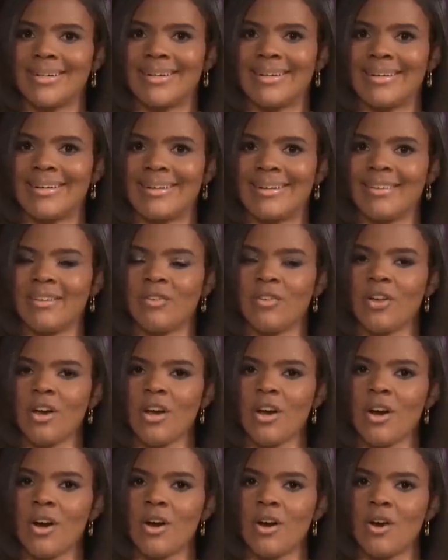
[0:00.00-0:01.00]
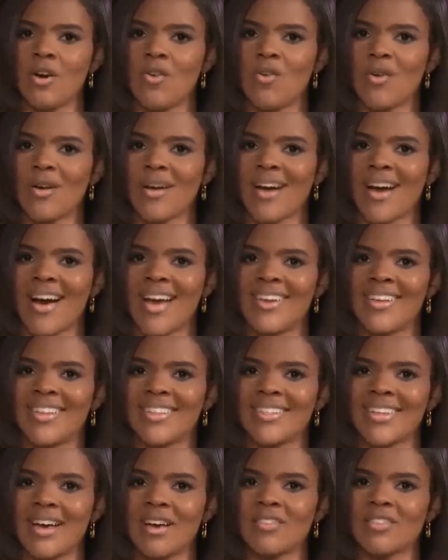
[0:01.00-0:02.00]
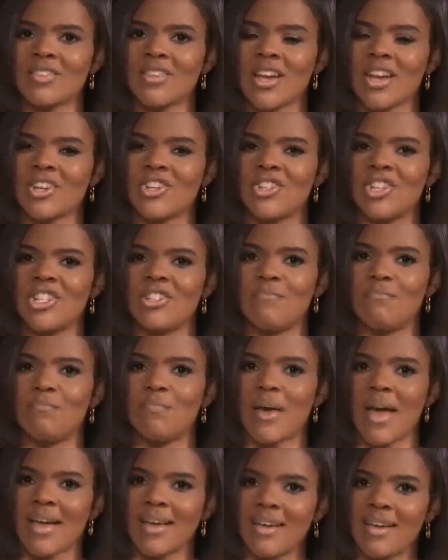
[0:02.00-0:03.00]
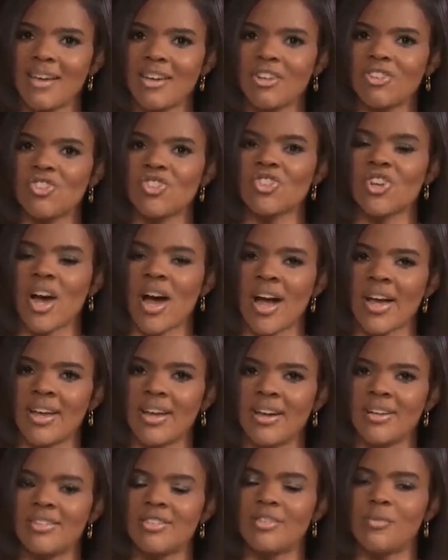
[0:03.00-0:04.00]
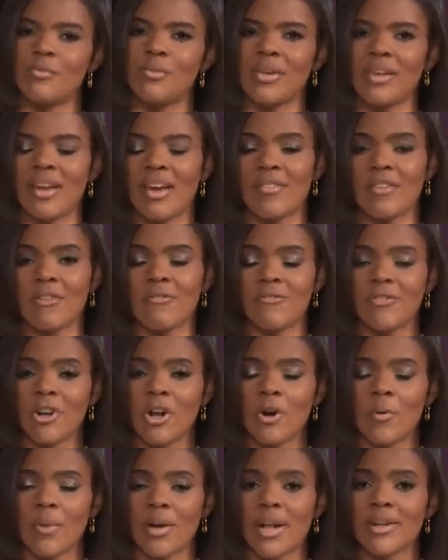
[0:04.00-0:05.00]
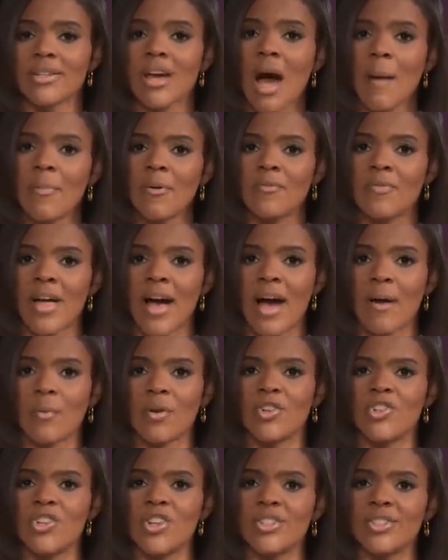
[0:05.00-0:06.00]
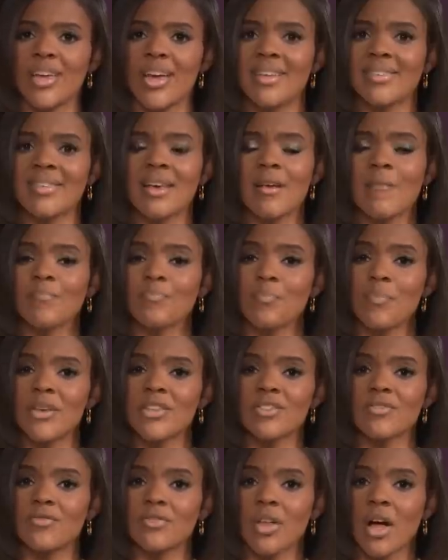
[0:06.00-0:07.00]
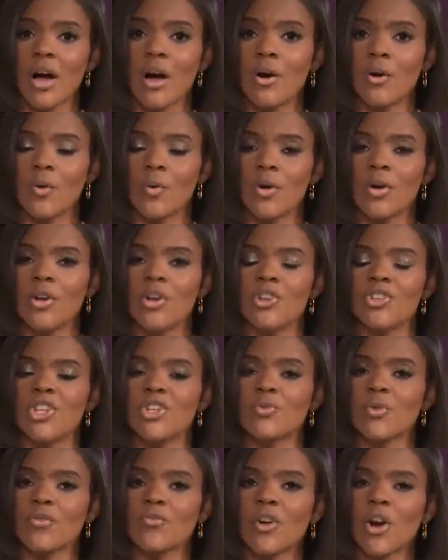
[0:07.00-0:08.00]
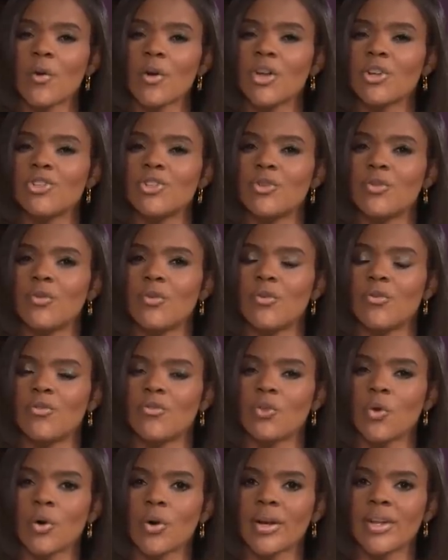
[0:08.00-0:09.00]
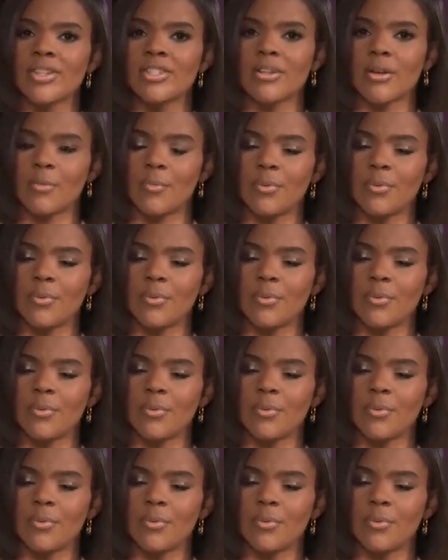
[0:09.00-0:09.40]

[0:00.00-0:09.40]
I don't know. Kind of sounds like she's begging Shia to be in the film. And on top of that, when she says Miss Flo, she's referring to Florence